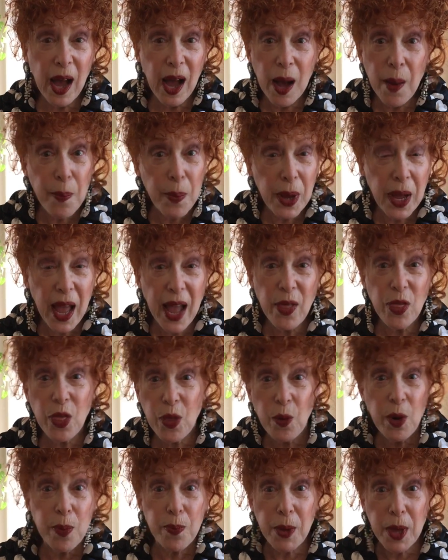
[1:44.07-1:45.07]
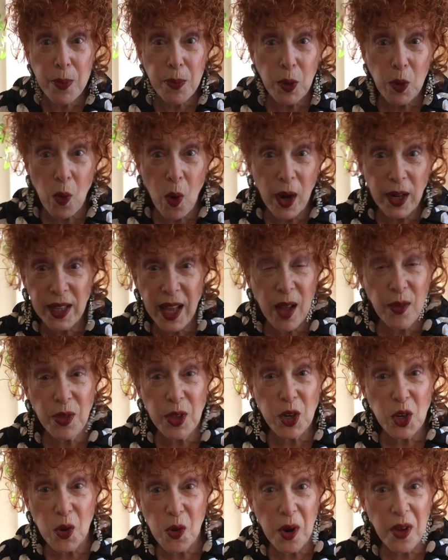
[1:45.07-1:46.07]
up, and 3 people walked out
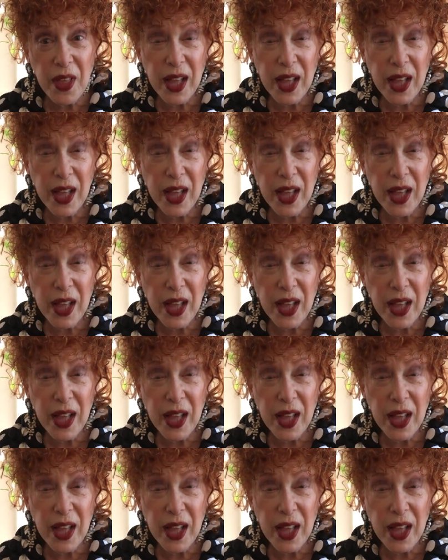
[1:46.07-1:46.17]
the door.